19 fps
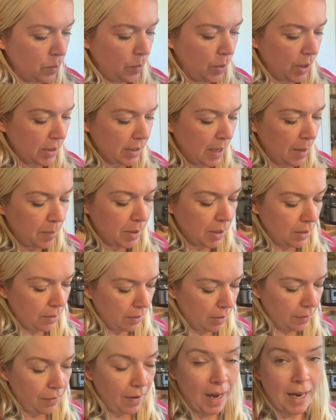works
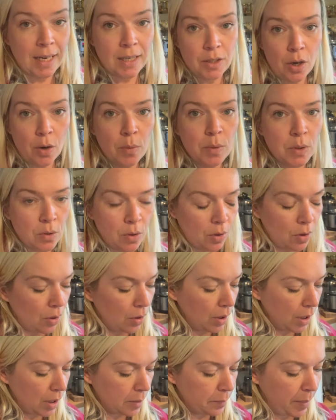absolutely fine. I'd always go
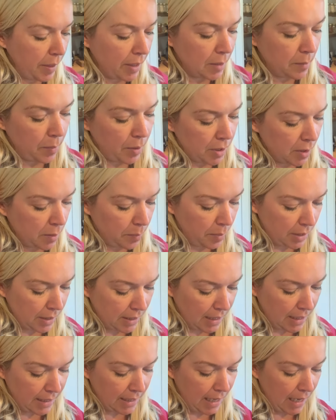as big as possible, as
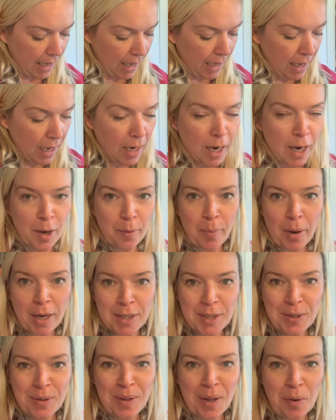I say, but I
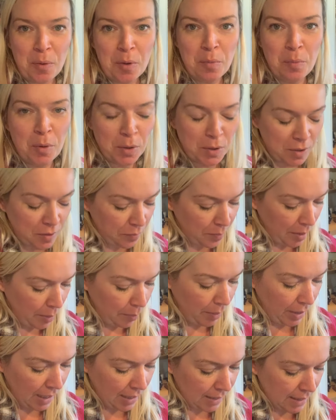do that with most of my
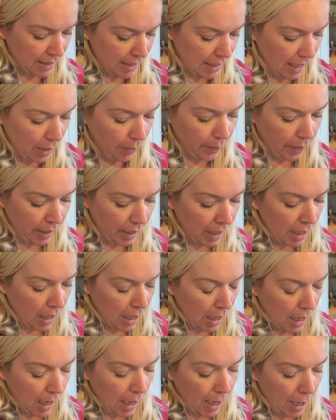appliances anyway.
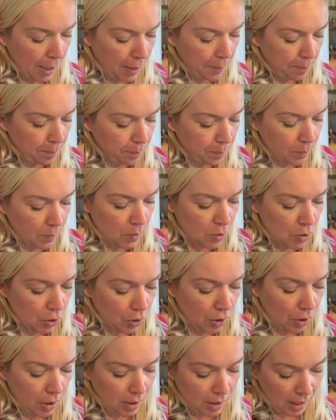Um,
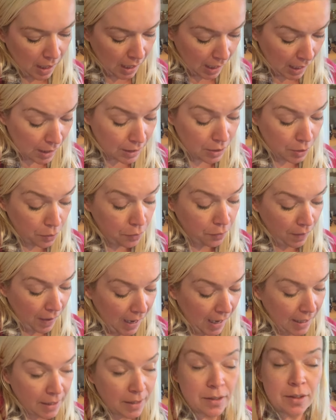so I, I do
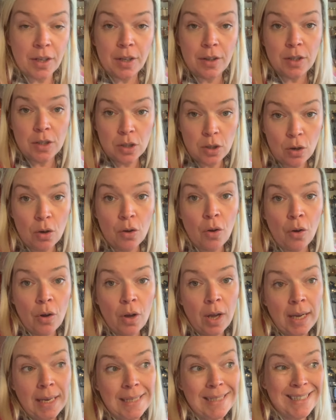find that the slow
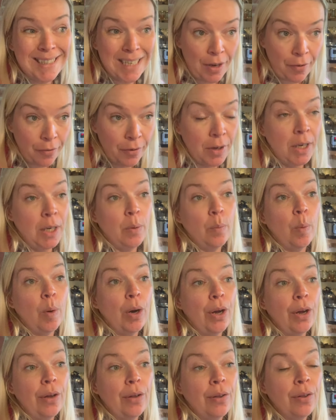cooker is definitely
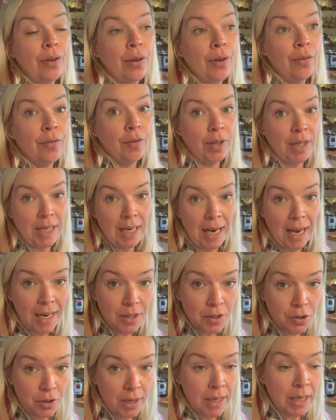worth for the
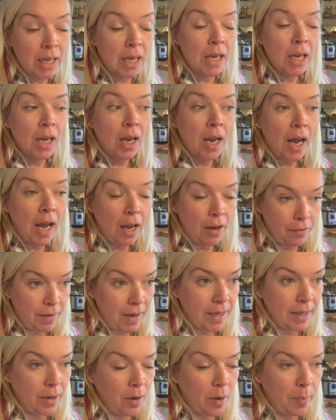electric. I'll
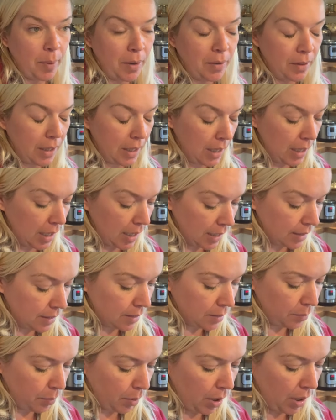find out about the
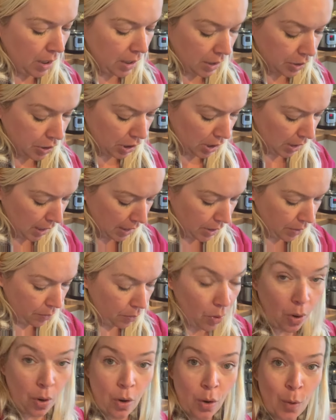Instant Pot and I shall let you
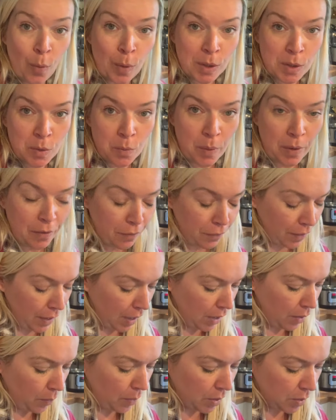know once we've
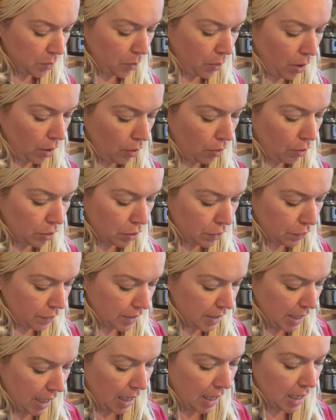uh, once we're all cooked for
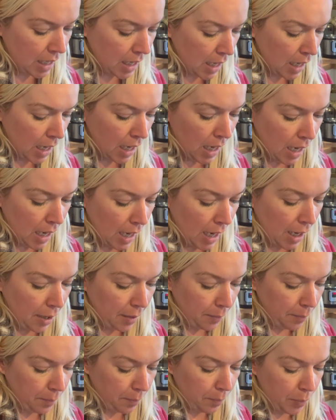tea.
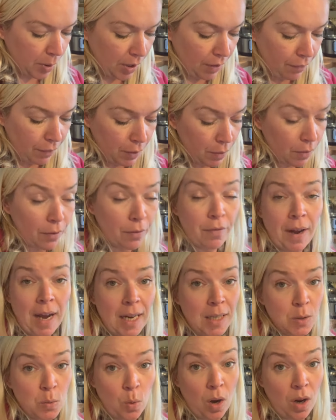Um, but if you can
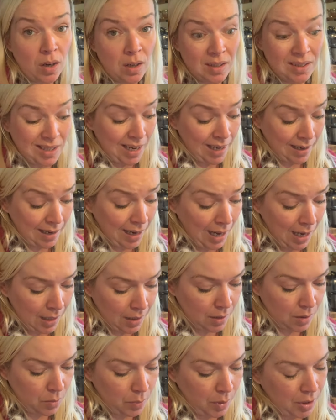find one second
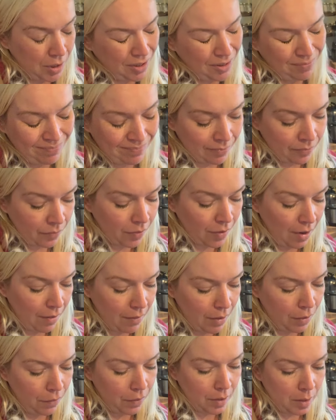hand, which fair
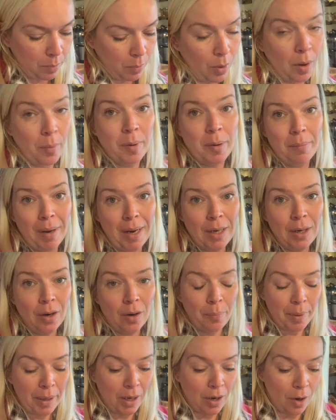enough at the moment might
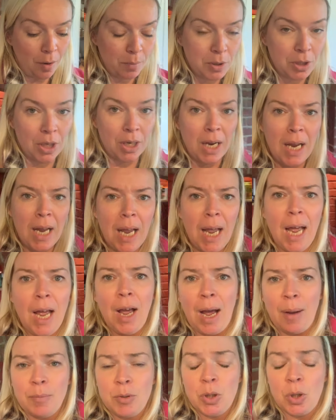not be an option
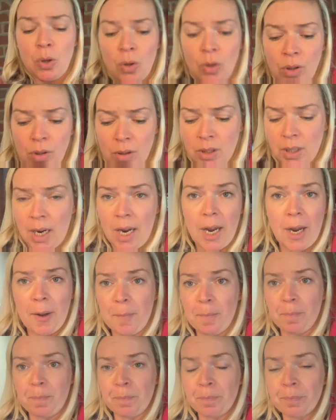i'm told
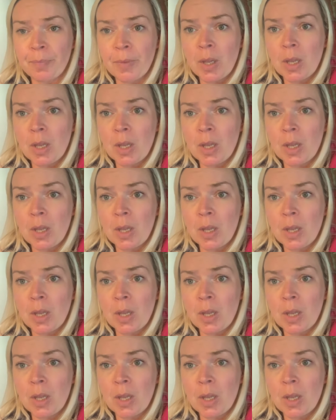um,